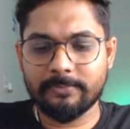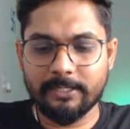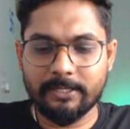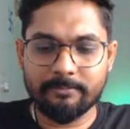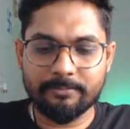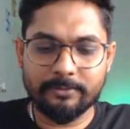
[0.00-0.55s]

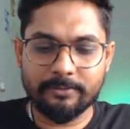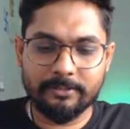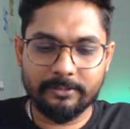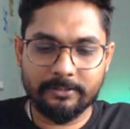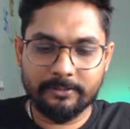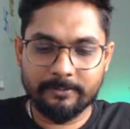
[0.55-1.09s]
Can I put
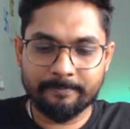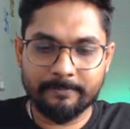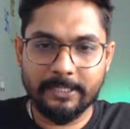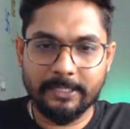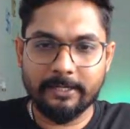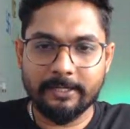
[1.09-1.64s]

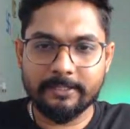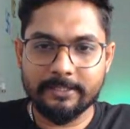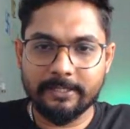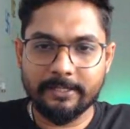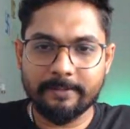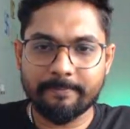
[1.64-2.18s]
let's
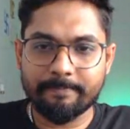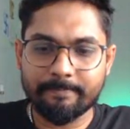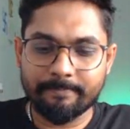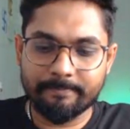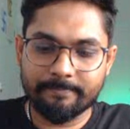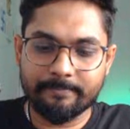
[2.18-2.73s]
say
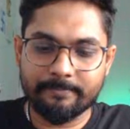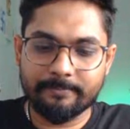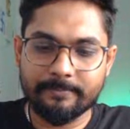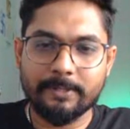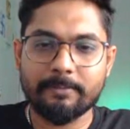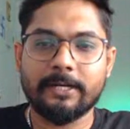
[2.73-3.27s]

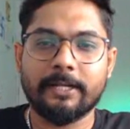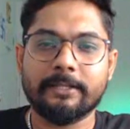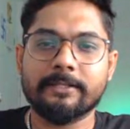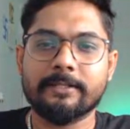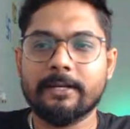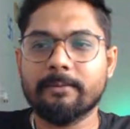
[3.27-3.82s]
something like
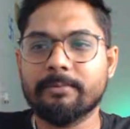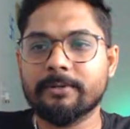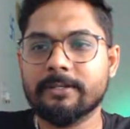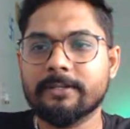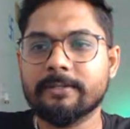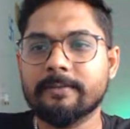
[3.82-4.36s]
this? Can I put
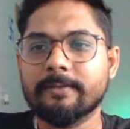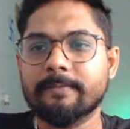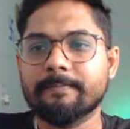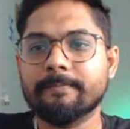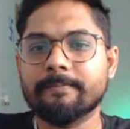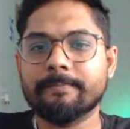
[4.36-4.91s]
it?
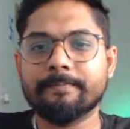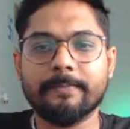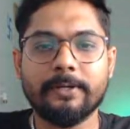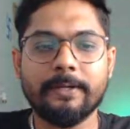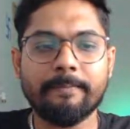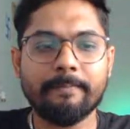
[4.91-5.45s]

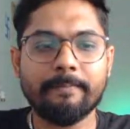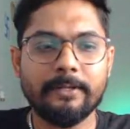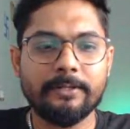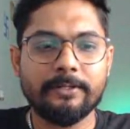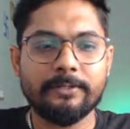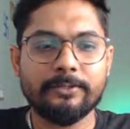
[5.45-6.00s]
Okay,
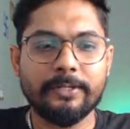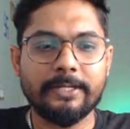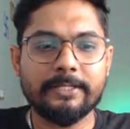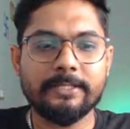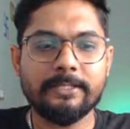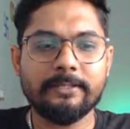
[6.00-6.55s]
so you
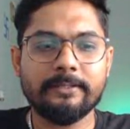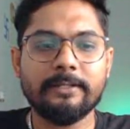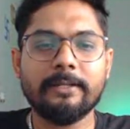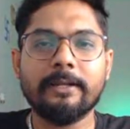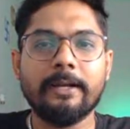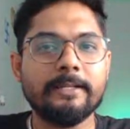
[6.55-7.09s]
can see
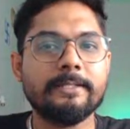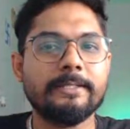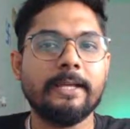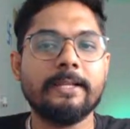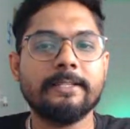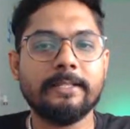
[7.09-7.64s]
it is
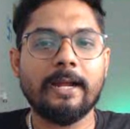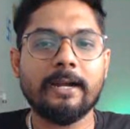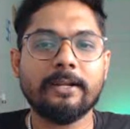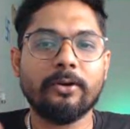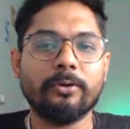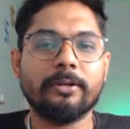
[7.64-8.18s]
changing
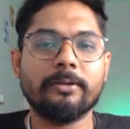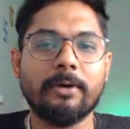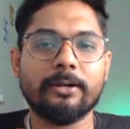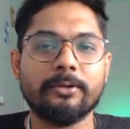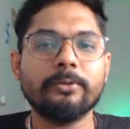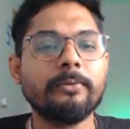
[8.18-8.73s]
that colon
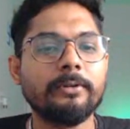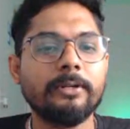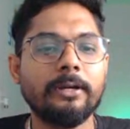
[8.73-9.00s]
mark to